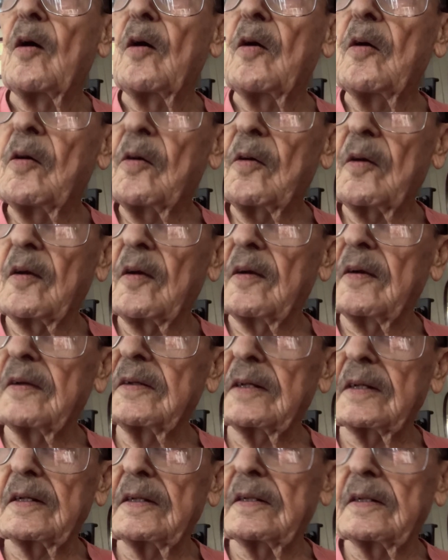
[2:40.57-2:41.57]
or
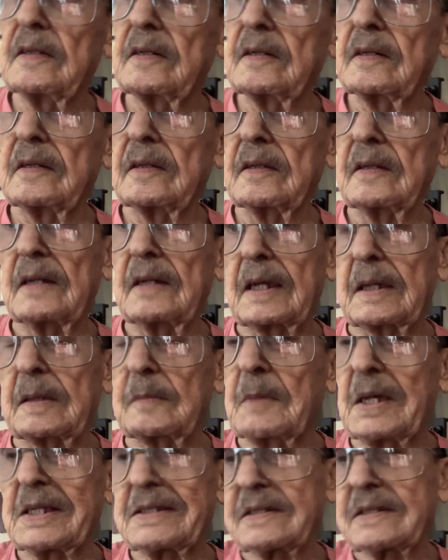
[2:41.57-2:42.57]
like
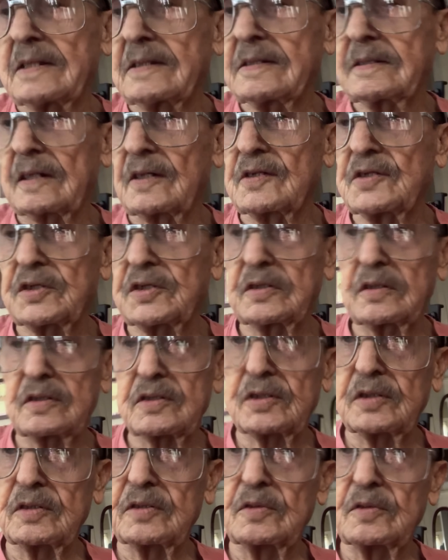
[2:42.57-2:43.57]
my sister,
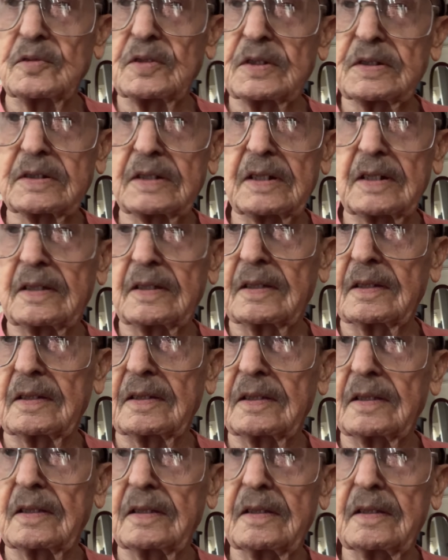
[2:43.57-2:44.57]
she used
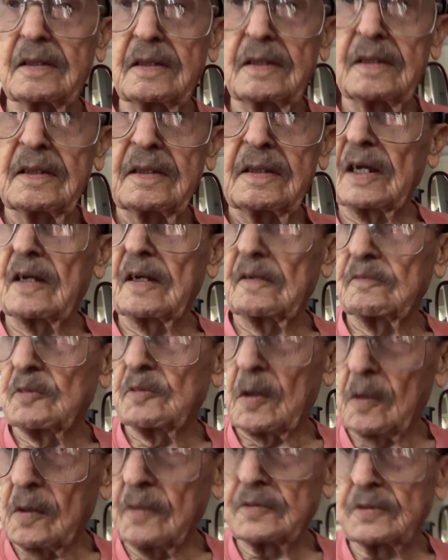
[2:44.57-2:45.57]
a
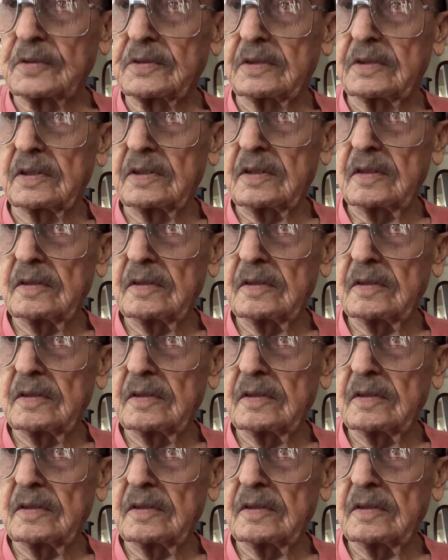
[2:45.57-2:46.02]
roast,